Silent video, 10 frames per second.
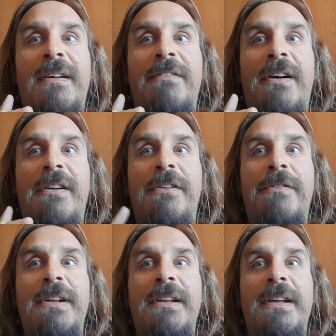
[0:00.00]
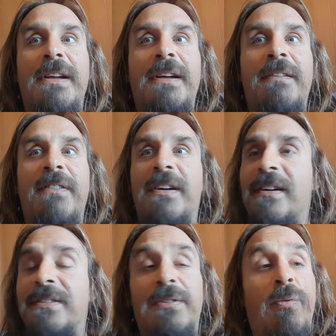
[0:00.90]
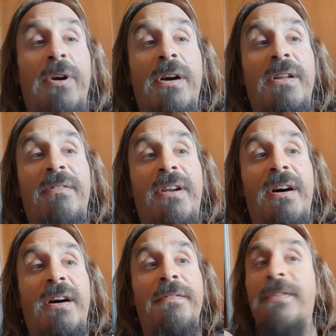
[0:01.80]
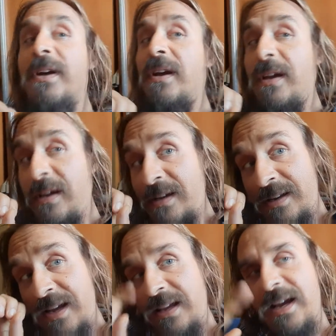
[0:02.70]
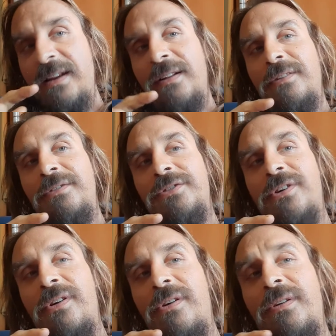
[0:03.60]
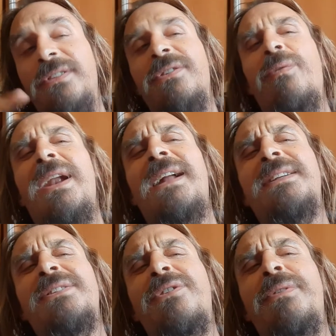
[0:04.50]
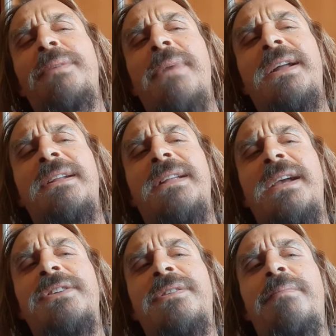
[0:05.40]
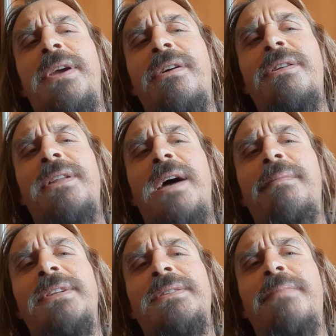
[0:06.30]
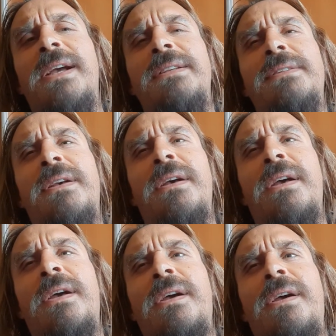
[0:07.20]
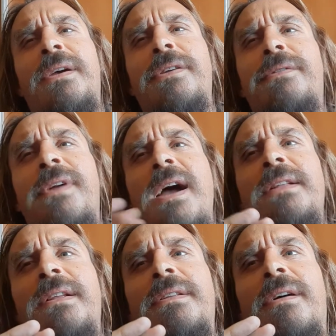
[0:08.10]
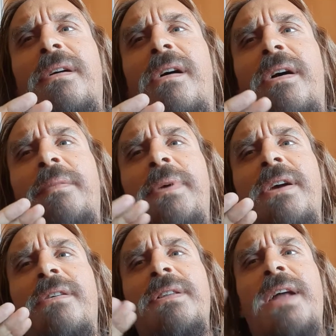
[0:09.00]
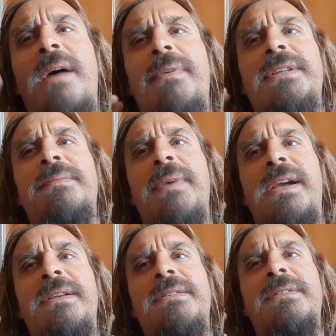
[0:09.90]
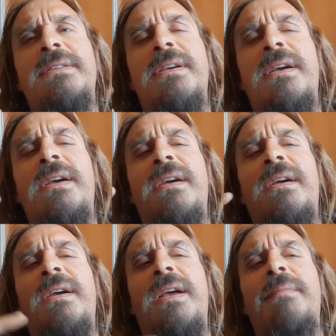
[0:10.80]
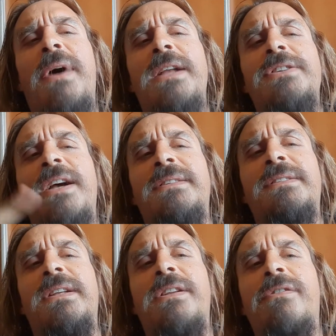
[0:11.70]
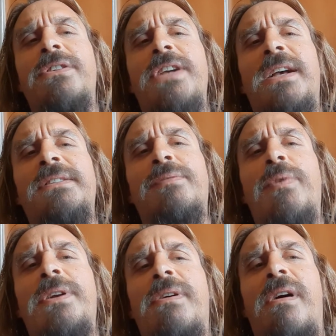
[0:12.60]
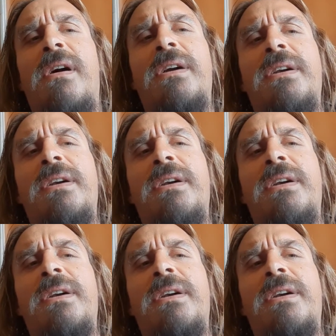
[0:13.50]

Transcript: of our unity, because the world of love they cannot control. So let us go in meditation beyond time and space, unite in the heart beyond time and space my chest, in your chest, one heart.